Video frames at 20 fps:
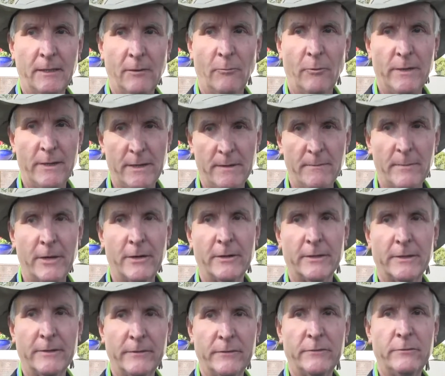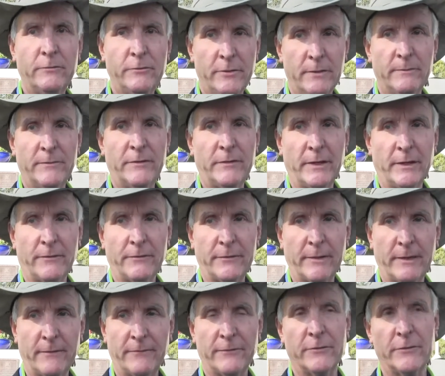When the Americans threw themselves
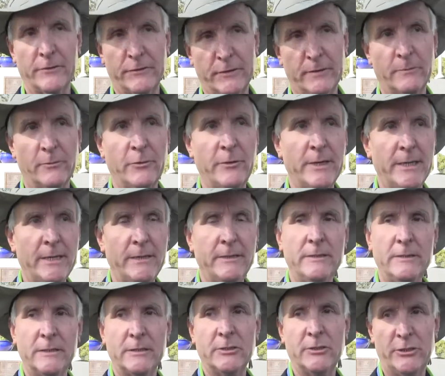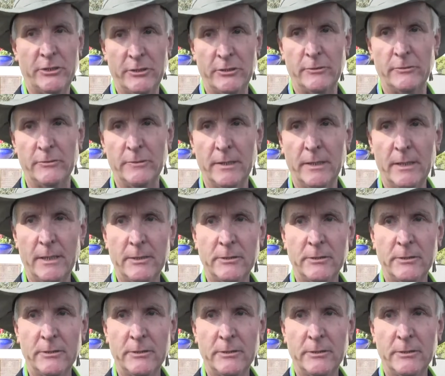at, first the Marines in June,